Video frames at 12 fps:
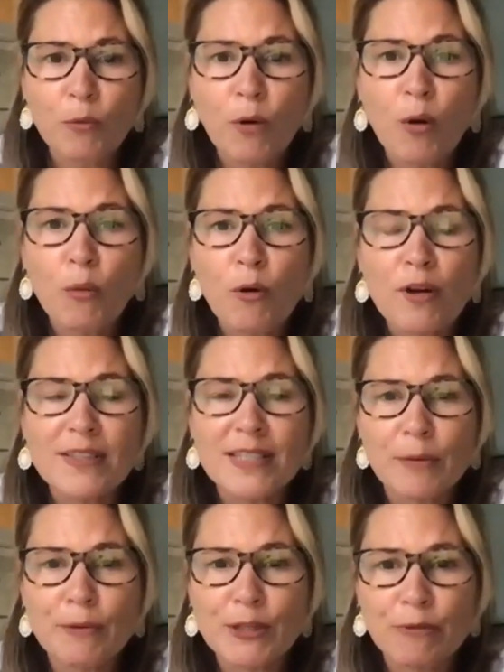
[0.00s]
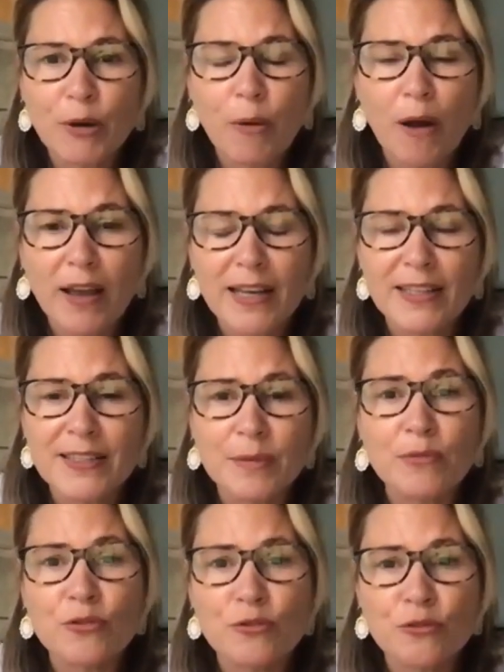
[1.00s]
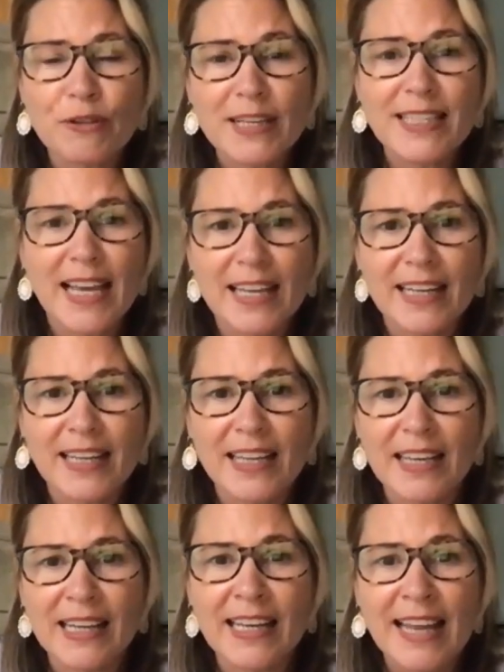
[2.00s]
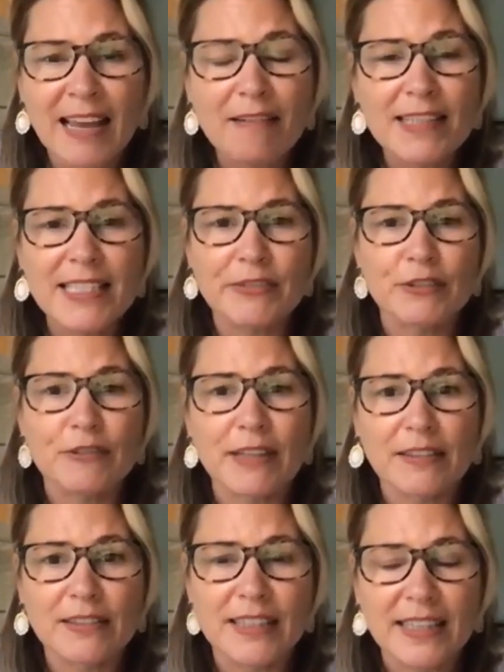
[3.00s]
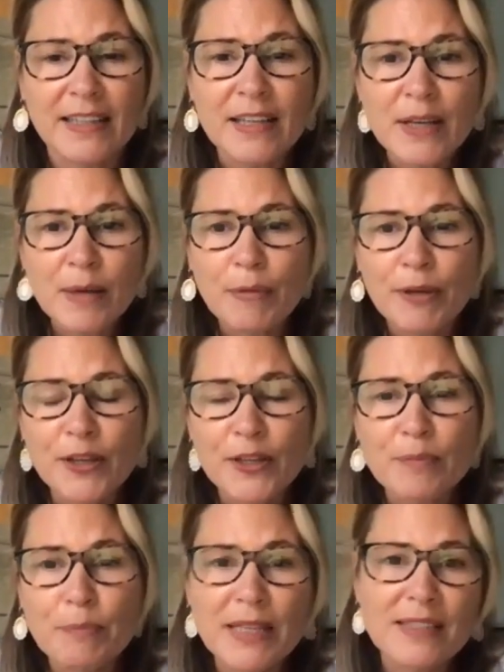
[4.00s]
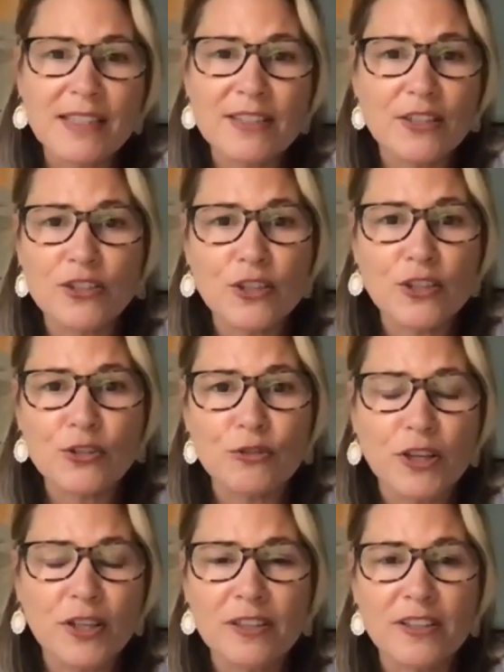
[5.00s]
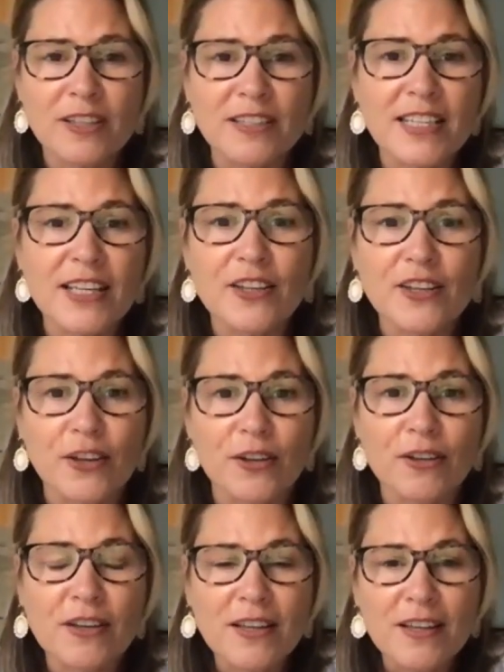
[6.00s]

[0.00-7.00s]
was it which required some storytelling and a narrative around it, because business as usual couldn't continue.